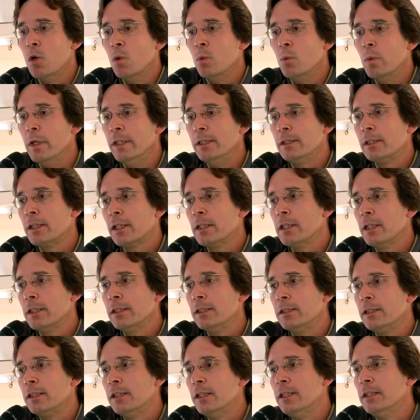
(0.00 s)
We suddenly
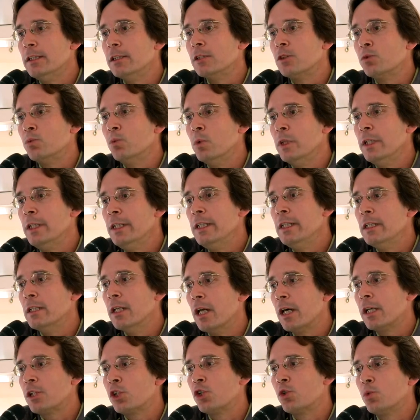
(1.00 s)
see this really
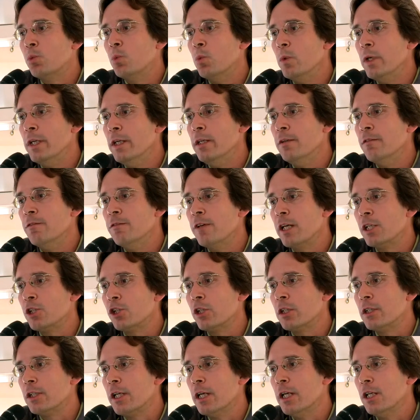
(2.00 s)
lush weed
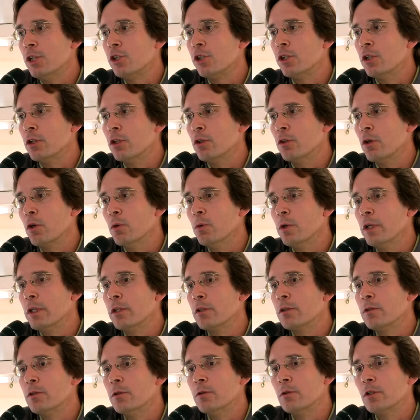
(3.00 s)
vegetation growing
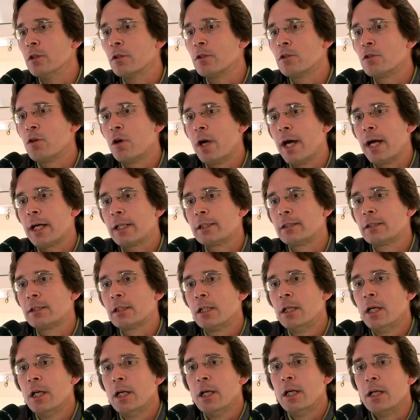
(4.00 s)
through the
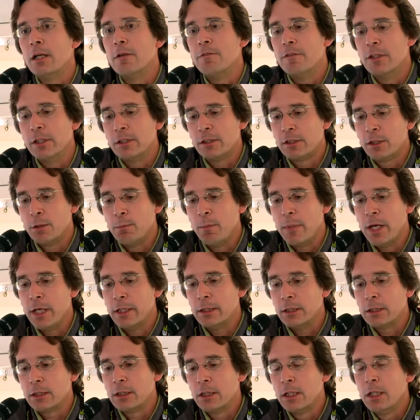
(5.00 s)
cracks of the
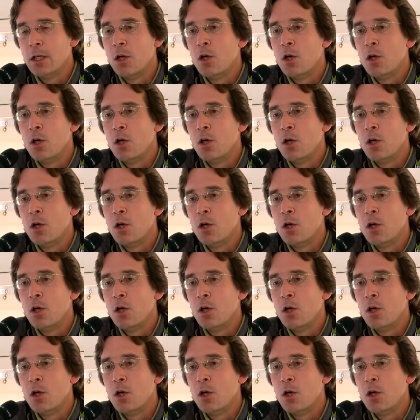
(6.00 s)
cement,